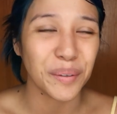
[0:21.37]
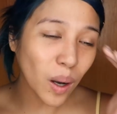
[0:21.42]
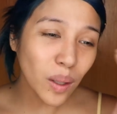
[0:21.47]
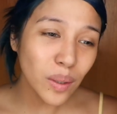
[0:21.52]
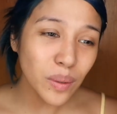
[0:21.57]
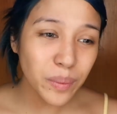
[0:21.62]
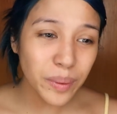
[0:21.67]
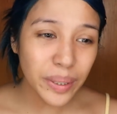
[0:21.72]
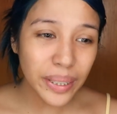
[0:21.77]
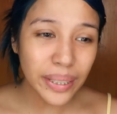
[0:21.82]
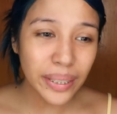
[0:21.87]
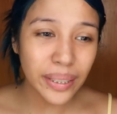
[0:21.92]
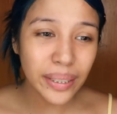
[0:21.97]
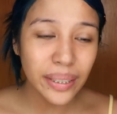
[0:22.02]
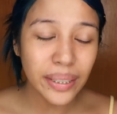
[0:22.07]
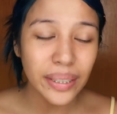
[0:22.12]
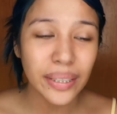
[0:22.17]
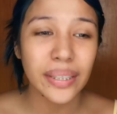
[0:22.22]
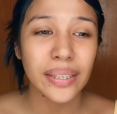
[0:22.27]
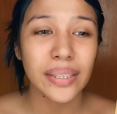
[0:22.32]
Halloween
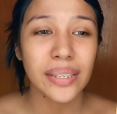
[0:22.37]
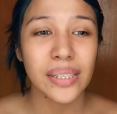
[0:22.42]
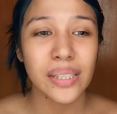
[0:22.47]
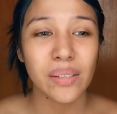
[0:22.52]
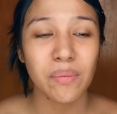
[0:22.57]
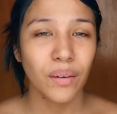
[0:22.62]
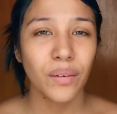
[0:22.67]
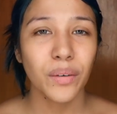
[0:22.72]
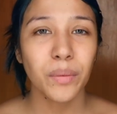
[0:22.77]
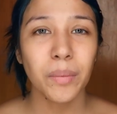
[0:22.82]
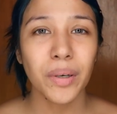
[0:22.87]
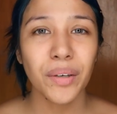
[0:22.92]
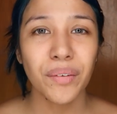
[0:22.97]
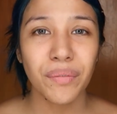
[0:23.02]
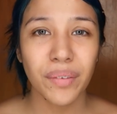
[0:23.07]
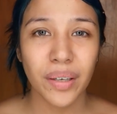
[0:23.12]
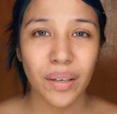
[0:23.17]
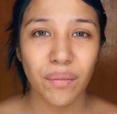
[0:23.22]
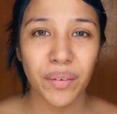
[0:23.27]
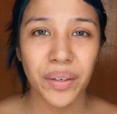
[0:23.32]
is one of my
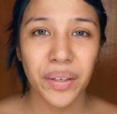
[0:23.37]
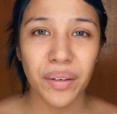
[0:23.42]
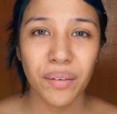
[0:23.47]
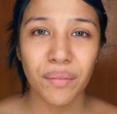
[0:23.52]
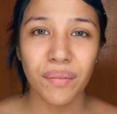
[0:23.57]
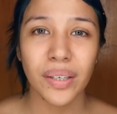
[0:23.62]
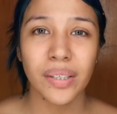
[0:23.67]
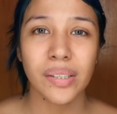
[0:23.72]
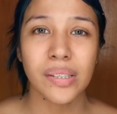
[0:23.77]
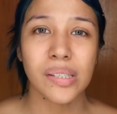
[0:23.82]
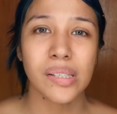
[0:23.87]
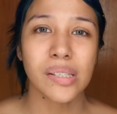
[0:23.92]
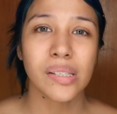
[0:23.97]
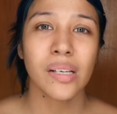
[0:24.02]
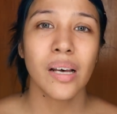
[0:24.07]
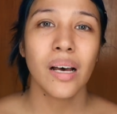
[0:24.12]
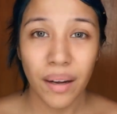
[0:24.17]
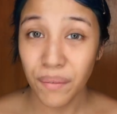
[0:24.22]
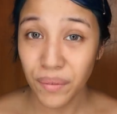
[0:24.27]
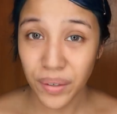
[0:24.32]
favorite events
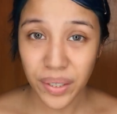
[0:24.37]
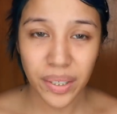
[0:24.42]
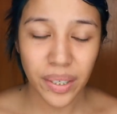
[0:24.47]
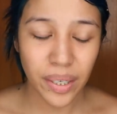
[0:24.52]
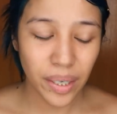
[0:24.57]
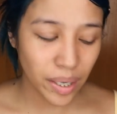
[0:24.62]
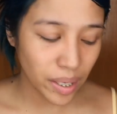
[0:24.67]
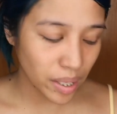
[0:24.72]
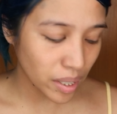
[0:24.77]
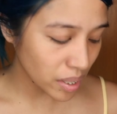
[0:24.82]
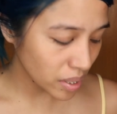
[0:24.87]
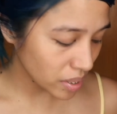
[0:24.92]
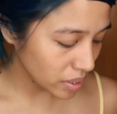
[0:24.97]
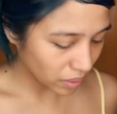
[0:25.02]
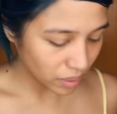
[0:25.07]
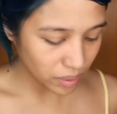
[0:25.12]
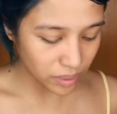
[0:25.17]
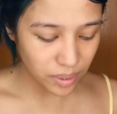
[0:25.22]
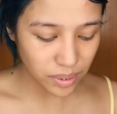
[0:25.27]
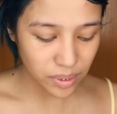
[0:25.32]
every year
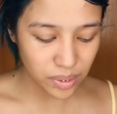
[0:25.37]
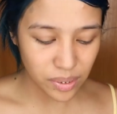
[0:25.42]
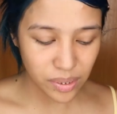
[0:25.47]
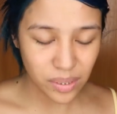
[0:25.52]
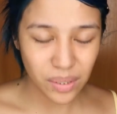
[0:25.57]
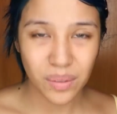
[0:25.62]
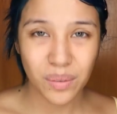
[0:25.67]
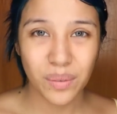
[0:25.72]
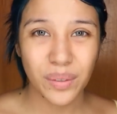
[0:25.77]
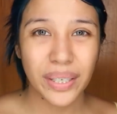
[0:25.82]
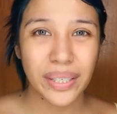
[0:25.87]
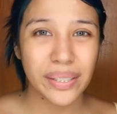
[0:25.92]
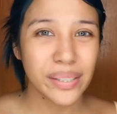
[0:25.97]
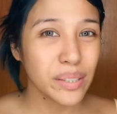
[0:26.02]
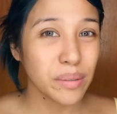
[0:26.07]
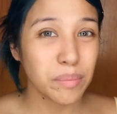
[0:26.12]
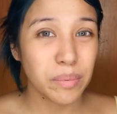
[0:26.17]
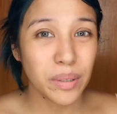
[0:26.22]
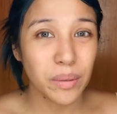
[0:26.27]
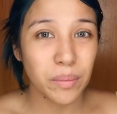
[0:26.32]
because you get
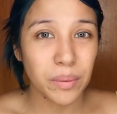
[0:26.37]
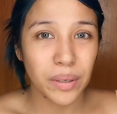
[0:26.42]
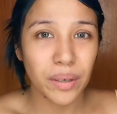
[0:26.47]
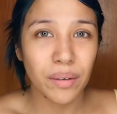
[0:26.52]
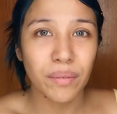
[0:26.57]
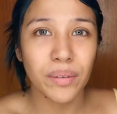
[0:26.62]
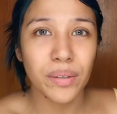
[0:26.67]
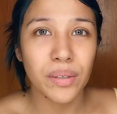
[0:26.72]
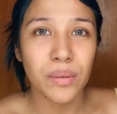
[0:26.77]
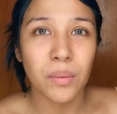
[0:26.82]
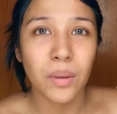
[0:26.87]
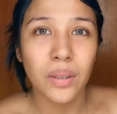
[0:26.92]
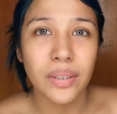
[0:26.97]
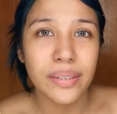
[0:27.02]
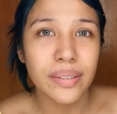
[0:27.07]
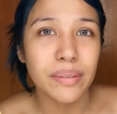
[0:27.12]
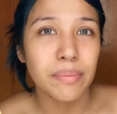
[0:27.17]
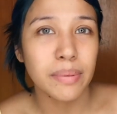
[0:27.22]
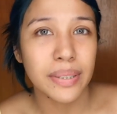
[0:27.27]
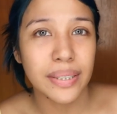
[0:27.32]
to be whatever you
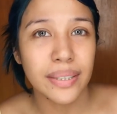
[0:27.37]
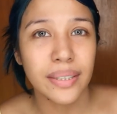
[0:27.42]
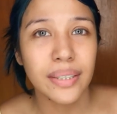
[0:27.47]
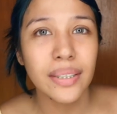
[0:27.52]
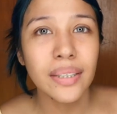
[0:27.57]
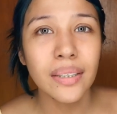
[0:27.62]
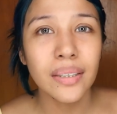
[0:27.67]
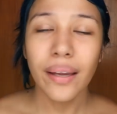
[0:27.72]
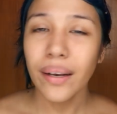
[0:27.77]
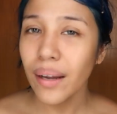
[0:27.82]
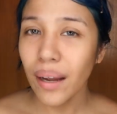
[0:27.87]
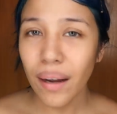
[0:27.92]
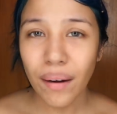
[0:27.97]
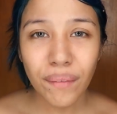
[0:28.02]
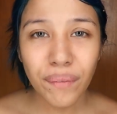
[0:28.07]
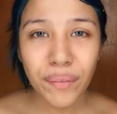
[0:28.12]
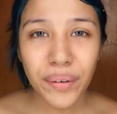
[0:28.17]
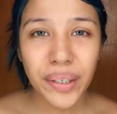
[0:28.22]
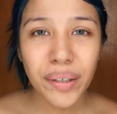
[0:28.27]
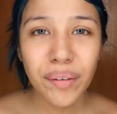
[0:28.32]
want to be. And
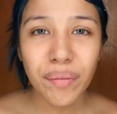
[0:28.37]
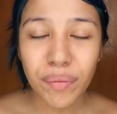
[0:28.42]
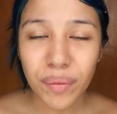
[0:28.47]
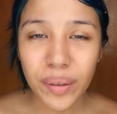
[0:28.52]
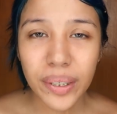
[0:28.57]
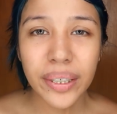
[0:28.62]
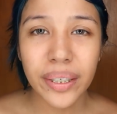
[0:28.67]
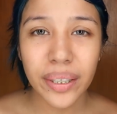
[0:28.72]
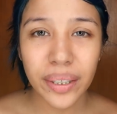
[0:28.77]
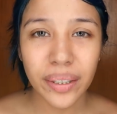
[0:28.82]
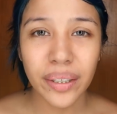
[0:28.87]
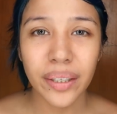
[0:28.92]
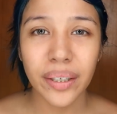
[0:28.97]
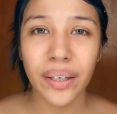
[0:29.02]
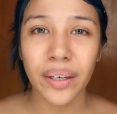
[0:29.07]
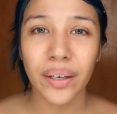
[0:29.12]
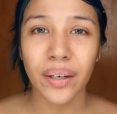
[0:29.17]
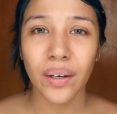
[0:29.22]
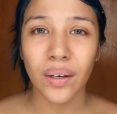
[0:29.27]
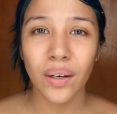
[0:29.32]
every freaking
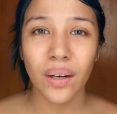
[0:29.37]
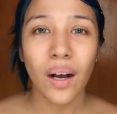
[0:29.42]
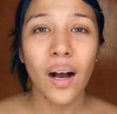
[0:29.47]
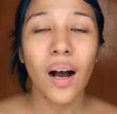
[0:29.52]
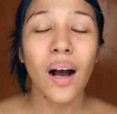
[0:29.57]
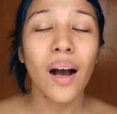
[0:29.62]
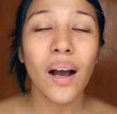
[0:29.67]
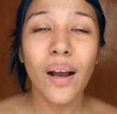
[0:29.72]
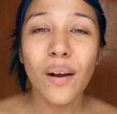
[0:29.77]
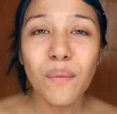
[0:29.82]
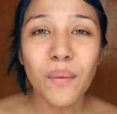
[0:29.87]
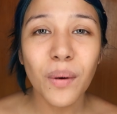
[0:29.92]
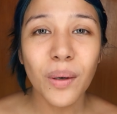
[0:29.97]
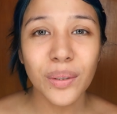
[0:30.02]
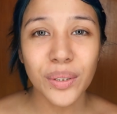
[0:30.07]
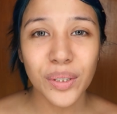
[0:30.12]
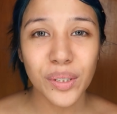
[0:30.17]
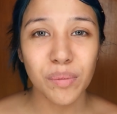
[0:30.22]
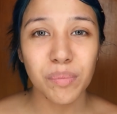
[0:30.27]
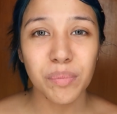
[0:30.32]
year, I
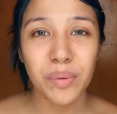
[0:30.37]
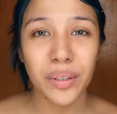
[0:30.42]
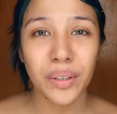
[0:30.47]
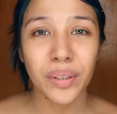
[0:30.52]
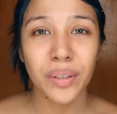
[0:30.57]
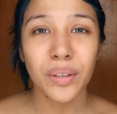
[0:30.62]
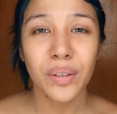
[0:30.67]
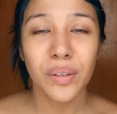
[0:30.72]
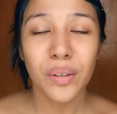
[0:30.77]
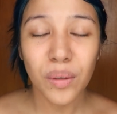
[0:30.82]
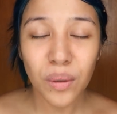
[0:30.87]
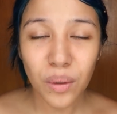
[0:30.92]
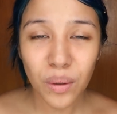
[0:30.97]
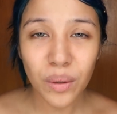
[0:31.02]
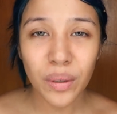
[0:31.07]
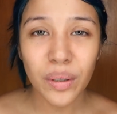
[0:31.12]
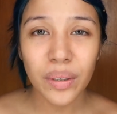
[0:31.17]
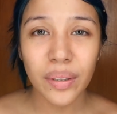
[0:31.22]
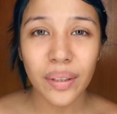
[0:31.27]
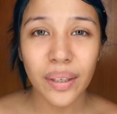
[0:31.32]
want to be
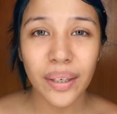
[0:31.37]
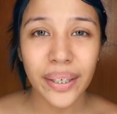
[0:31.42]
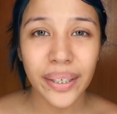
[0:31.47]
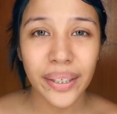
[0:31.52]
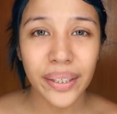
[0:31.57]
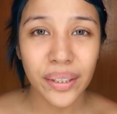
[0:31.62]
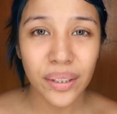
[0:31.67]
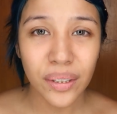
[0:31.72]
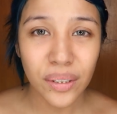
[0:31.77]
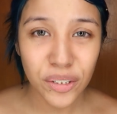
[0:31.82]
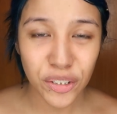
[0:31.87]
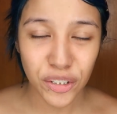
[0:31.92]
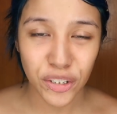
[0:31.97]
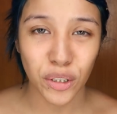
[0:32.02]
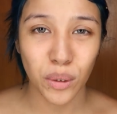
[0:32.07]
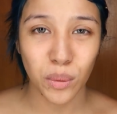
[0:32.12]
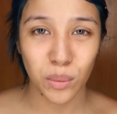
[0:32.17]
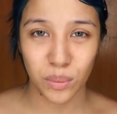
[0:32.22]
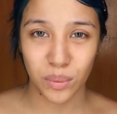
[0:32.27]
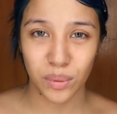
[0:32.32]
Coraline
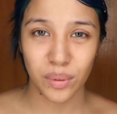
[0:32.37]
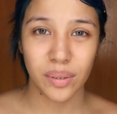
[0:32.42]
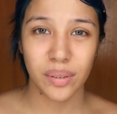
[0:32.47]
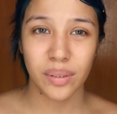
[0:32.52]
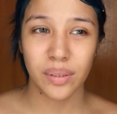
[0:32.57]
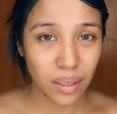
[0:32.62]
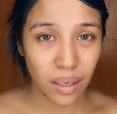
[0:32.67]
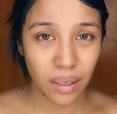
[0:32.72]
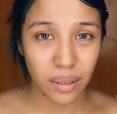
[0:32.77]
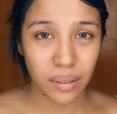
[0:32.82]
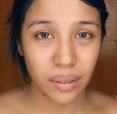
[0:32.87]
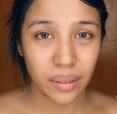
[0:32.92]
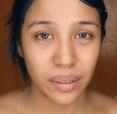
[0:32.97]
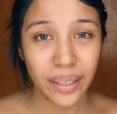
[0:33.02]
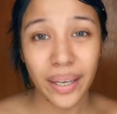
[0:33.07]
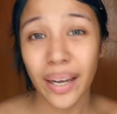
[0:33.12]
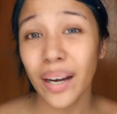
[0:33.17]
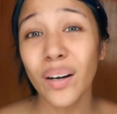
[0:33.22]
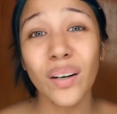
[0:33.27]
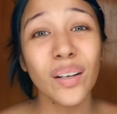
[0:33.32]
Jones. Not
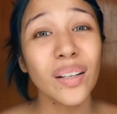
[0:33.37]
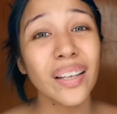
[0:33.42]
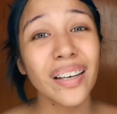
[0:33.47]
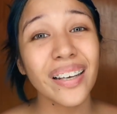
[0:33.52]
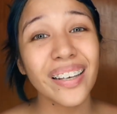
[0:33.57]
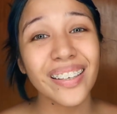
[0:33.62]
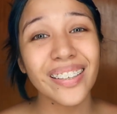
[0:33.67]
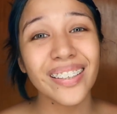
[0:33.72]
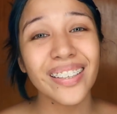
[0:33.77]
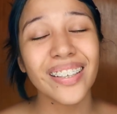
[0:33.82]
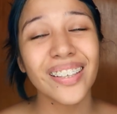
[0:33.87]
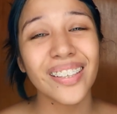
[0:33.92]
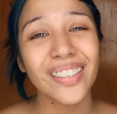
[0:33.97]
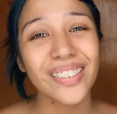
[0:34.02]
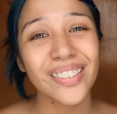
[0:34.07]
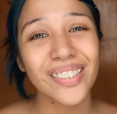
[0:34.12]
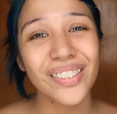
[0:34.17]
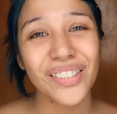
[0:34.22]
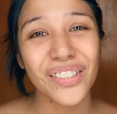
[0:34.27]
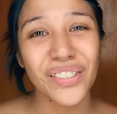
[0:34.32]
Caroline,
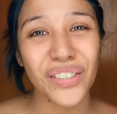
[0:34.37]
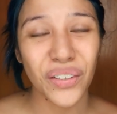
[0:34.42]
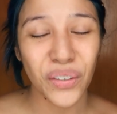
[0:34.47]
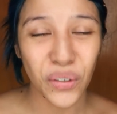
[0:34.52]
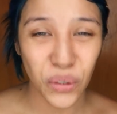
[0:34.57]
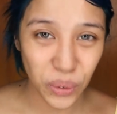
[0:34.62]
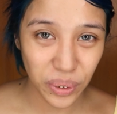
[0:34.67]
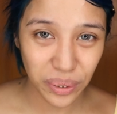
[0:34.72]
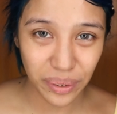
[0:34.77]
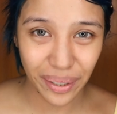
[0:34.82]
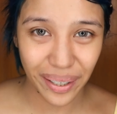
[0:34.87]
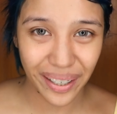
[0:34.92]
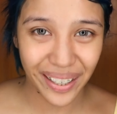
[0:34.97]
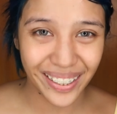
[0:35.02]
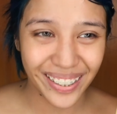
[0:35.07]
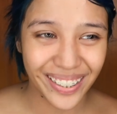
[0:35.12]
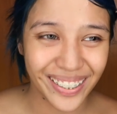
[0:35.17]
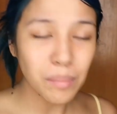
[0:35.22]
it's Coraline.